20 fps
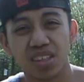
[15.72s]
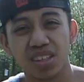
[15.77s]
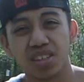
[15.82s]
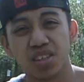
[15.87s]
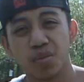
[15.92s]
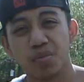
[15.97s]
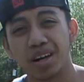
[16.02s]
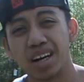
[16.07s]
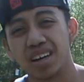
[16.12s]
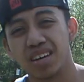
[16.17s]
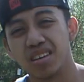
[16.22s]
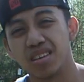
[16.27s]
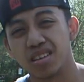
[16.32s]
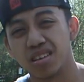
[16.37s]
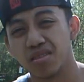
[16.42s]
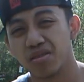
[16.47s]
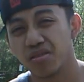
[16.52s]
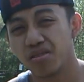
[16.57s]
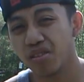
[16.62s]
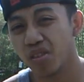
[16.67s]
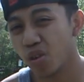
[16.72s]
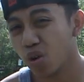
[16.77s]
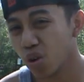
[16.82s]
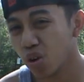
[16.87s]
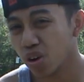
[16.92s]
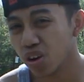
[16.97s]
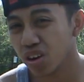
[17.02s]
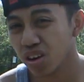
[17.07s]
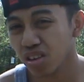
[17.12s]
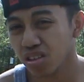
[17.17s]
into about
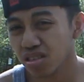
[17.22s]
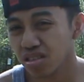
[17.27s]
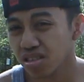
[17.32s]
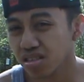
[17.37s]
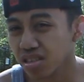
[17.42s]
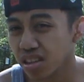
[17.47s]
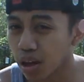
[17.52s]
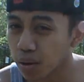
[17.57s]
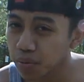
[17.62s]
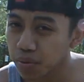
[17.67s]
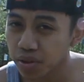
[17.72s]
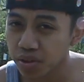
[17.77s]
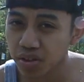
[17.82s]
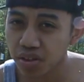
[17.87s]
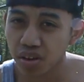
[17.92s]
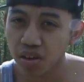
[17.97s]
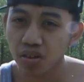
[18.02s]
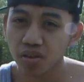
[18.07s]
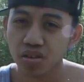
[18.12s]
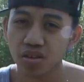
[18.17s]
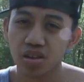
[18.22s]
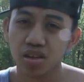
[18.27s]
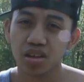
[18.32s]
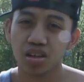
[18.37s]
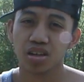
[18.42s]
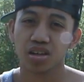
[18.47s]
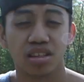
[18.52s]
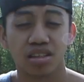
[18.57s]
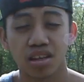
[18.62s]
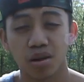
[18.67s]
4 steps or so.
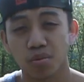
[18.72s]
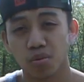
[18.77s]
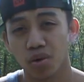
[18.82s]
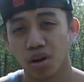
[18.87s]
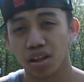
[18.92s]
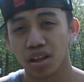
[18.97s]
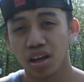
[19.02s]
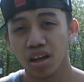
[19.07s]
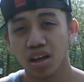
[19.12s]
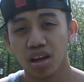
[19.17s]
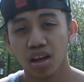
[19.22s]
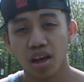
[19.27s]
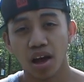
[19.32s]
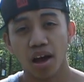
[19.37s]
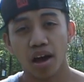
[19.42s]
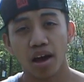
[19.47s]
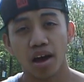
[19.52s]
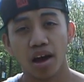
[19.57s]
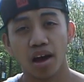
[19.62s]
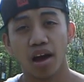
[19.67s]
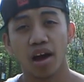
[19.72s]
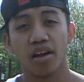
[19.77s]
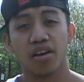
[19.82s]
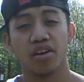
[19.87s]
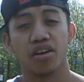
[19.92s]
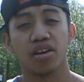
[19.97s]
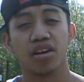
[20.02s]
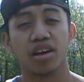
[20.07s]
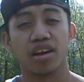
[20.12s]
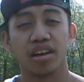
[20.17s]
Step 1
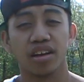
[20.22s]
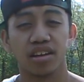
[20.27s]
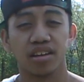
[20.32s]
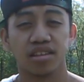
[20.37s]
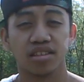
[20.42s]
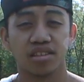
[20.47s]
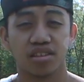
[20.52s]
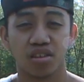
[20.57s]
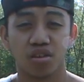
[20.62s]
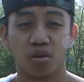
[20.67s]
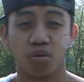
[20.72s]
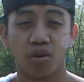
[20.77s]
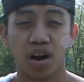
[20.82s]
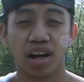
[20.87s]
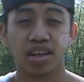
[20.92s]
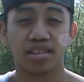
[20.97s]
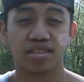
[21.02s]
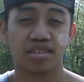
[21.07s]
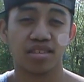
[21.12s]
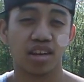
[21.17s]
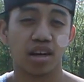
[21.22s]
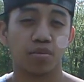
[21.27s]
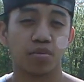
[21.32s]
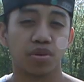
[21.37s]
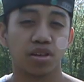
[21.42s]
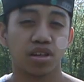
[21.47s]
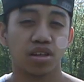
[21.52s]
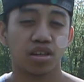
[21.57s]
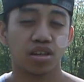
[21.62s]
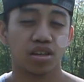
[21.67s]
is the rise step.
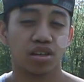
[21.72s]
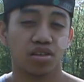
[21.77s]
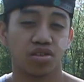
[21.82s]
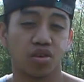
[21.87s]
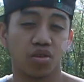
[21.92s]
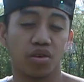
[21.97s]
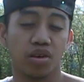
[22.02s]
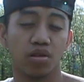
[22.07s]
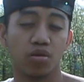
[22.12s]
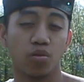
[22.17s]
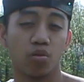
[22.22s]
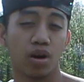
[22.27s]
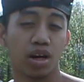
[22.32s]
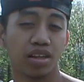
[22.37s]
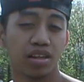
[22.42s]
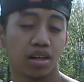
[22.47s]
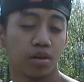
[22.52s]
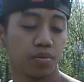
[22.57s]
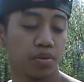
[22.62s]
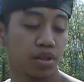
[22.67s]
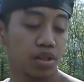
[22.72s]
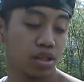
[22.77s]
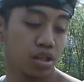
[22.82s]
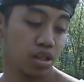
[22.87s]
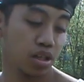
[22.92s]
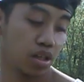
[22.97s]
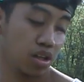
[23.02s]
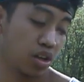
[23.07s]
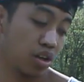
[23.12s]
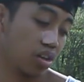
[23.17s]
So you're going to wind up,
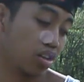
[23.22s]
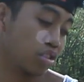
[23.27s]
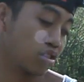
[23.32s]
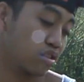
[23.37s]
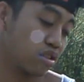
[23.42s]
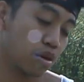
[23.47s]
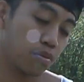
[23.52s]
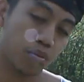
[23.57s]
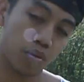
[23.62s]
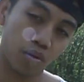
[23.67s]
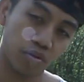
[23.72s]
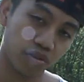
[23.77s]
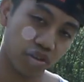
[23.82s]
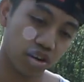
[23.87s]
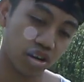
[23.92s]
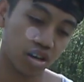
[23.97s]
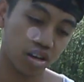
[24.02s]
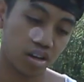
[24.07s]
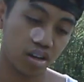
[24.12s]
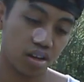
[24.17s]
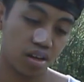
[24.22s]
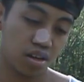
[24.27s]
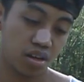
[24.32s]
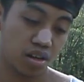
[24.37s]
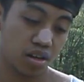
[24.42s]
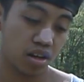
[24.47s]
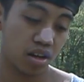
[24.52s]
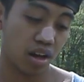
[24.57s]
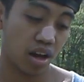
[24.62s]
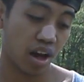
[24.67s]
you're going to step over
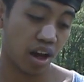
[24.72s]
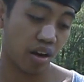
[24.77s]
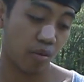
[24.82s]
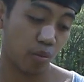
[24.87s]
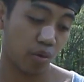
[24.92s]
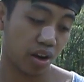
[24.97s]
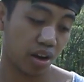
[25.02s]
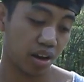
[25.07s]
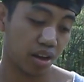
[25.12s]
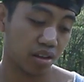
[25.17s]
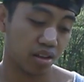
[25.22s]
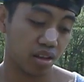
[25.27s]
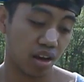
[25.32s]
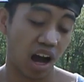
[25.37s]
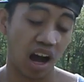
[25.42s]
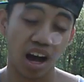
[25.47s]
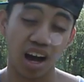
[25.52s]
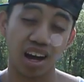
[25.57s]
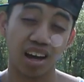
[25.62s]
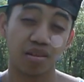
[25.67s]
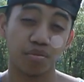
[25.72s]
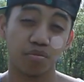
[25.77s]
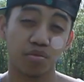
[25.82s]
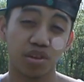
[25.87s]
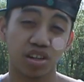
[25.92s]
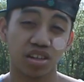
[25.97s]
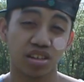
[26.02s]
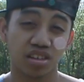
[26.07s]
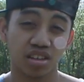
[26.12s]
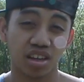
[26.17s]
with, I'm
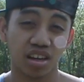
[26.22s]
going to